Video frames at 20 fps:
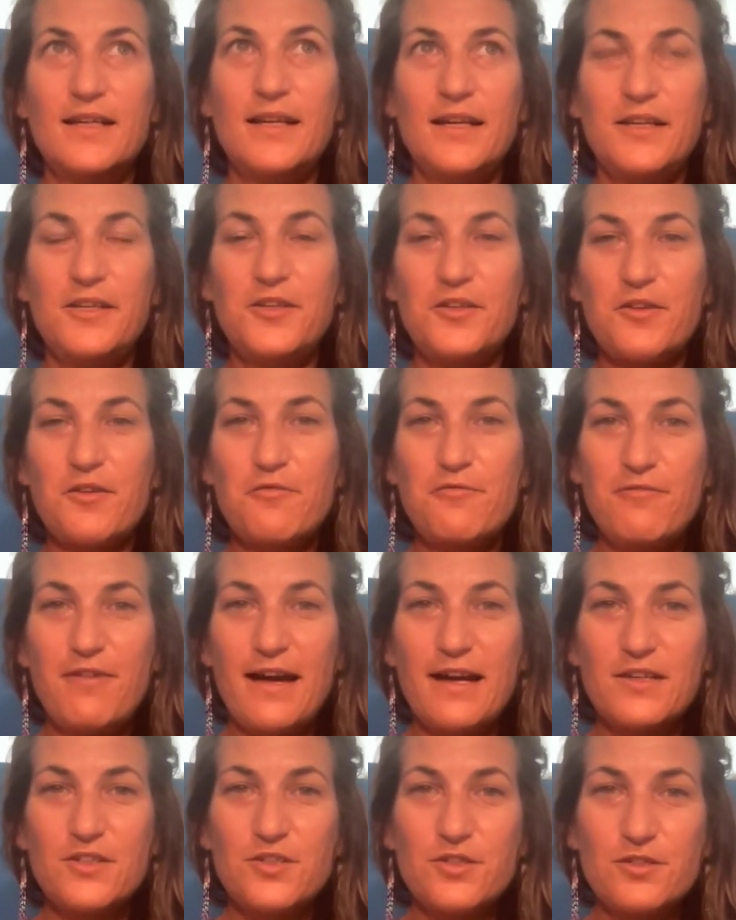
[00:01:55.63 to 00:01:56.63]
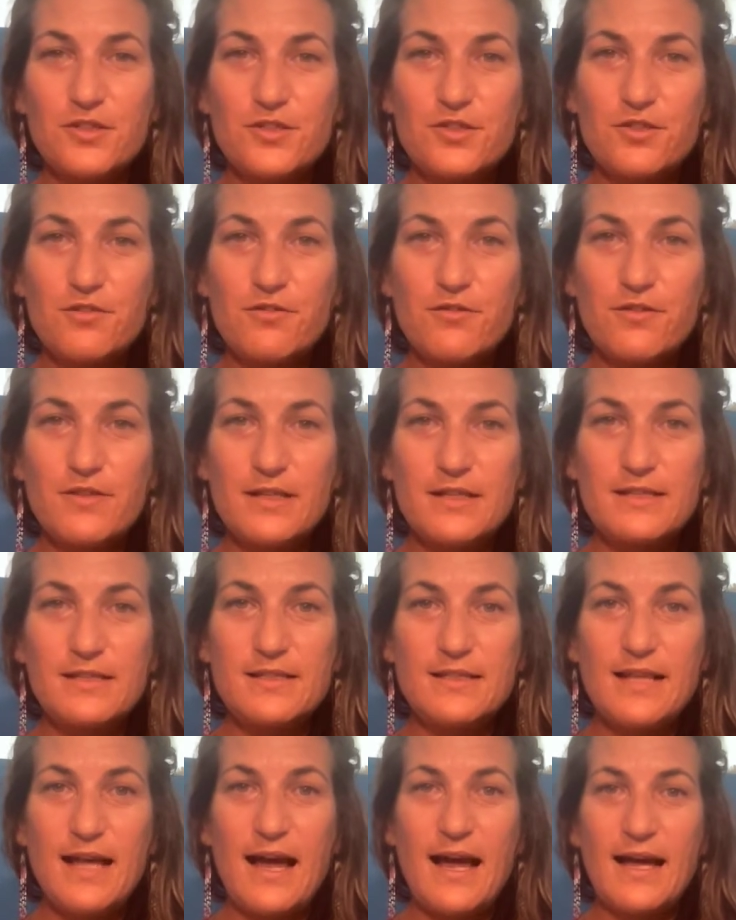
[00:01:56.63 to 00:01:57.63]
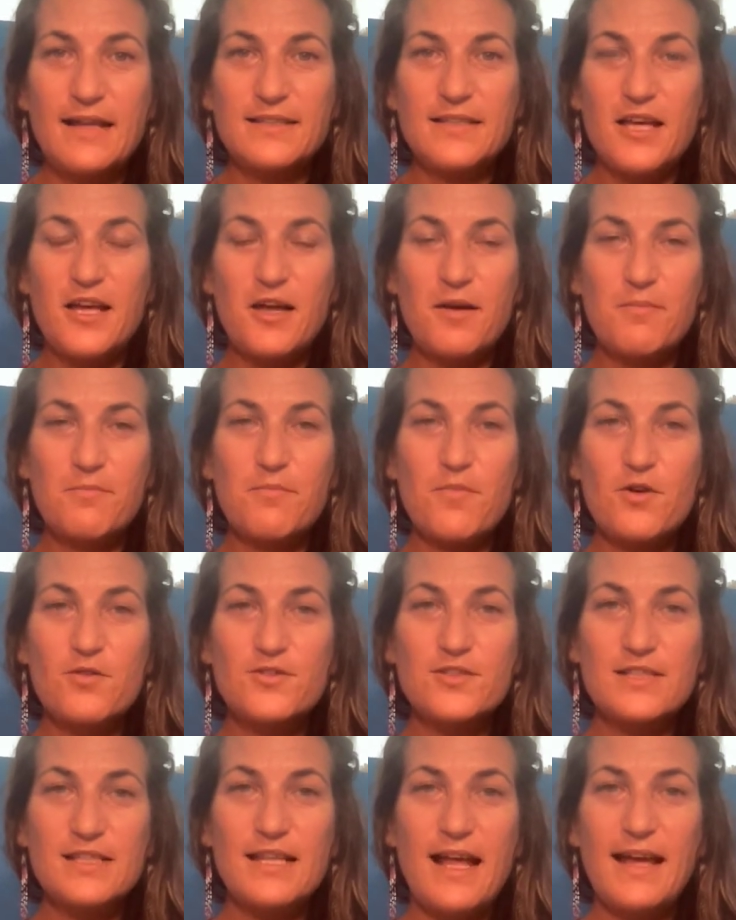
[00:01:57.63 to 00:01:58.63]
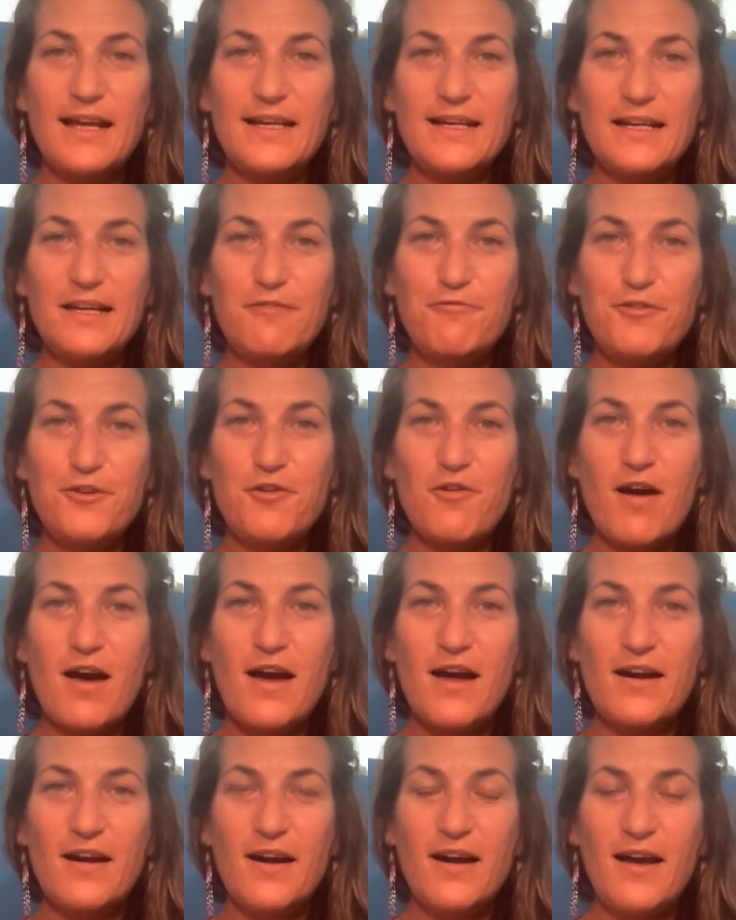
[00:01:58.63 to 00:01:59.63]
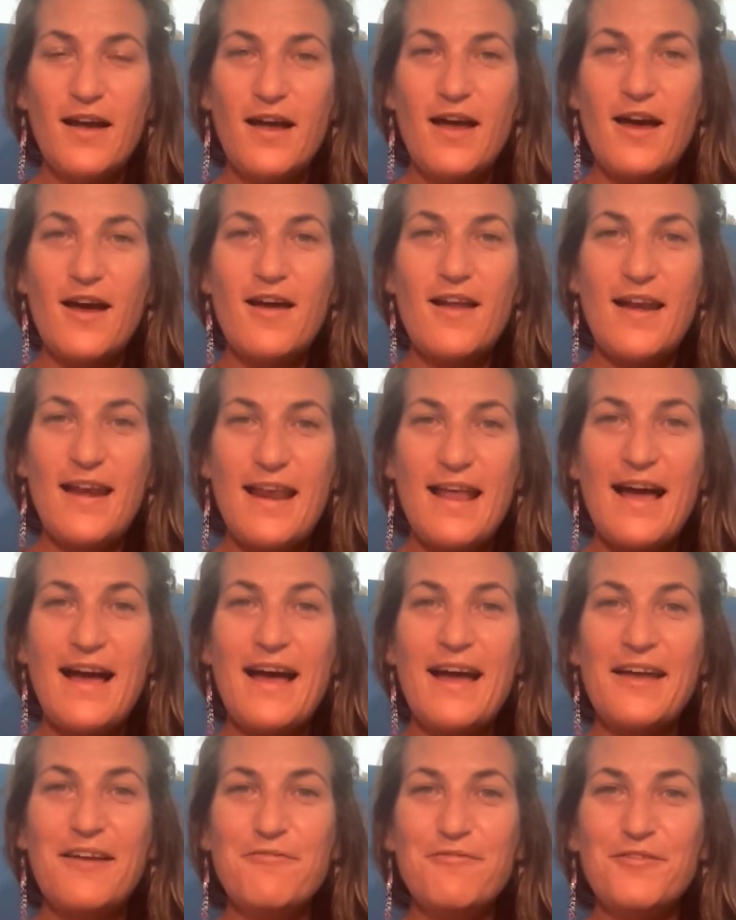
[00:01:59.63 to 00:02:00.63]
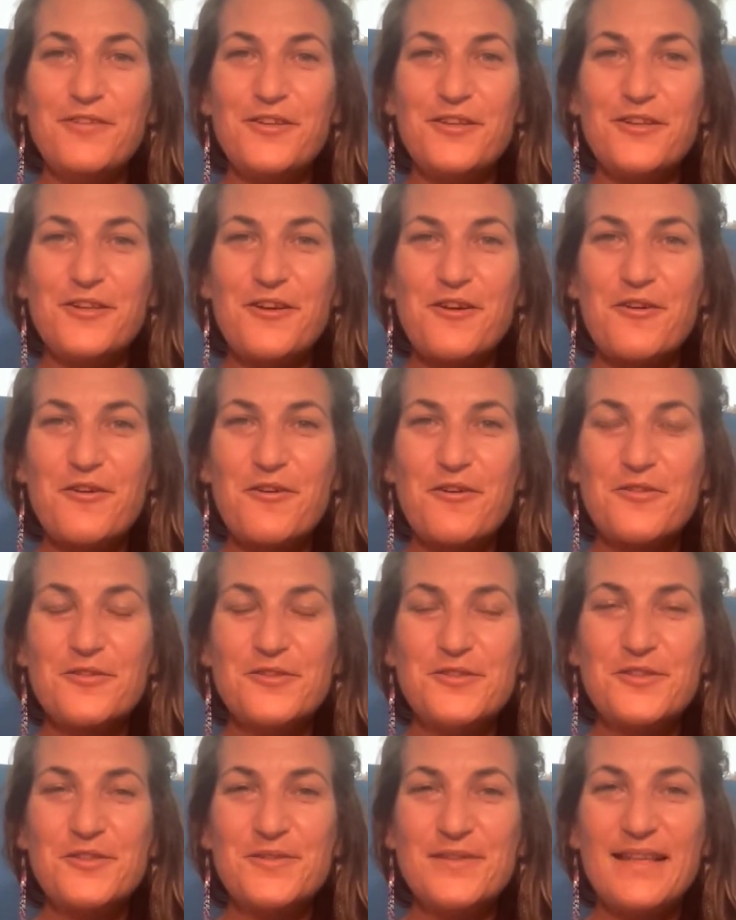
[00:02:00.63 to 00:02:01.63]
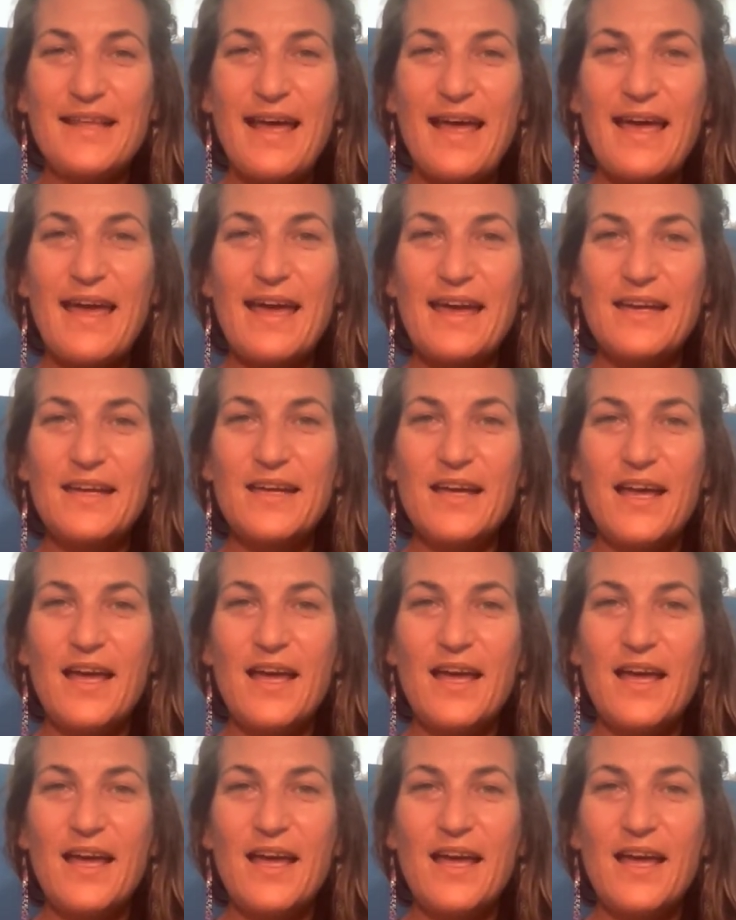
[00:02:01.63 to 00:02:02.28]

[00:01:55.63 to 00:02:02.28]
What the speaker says: you know, factual truth is that most likely if you are alive, you know, today,